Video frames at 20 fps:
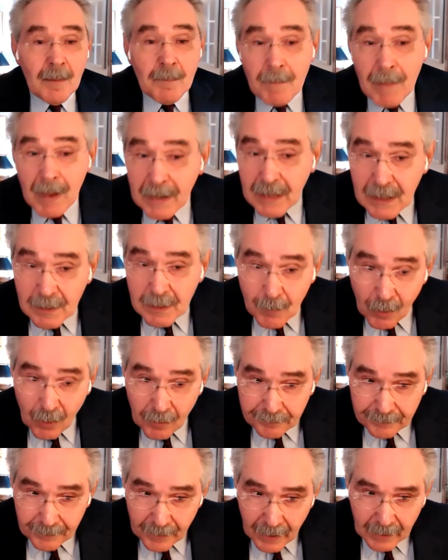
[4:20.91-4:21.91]
many
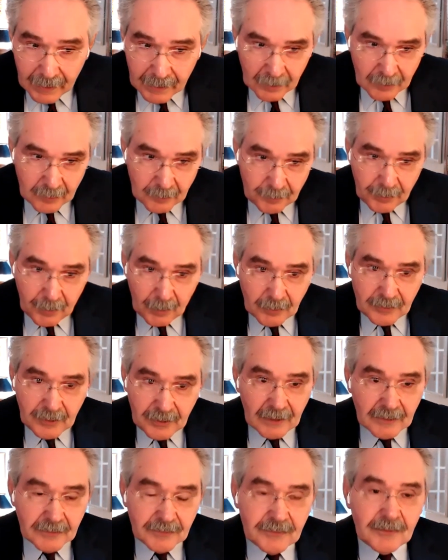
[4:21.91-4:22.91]
more violent
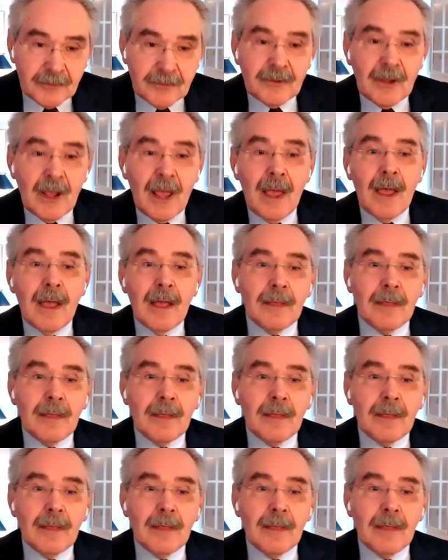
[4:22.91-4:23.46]
protests.